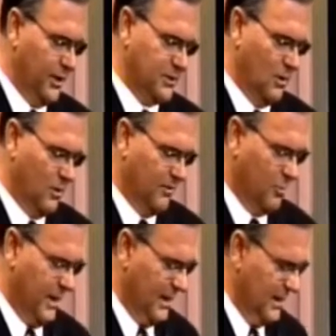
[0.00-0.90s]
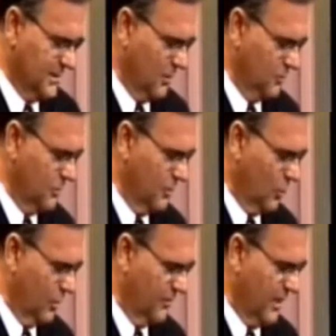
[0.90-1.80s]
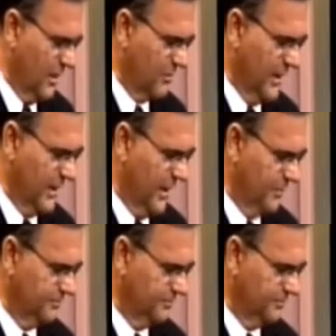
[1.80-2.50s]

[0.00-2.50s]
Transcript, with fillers: Praise the Lord, everybody. Let's go to the Word of God right now.